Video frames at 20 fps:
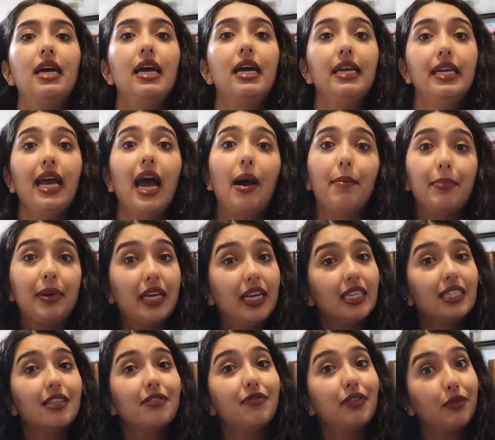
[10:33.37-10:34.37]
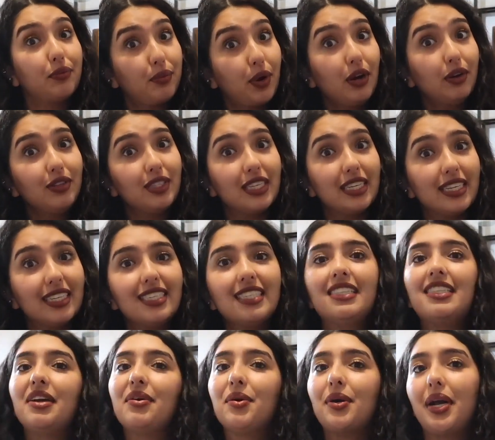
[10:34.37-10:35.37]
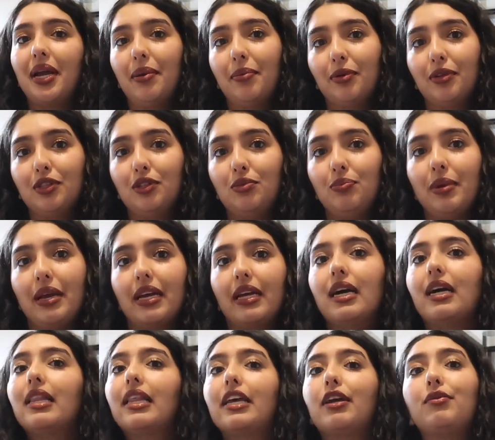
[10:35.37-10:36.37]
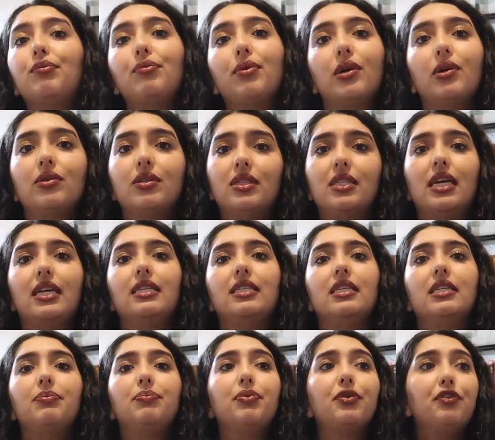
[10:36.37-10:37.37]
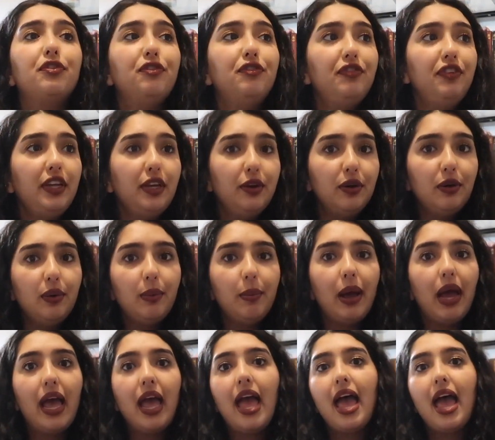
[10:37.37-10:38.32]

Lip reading: yeah, because of the roses, they were able to make like a rose-scented perfume.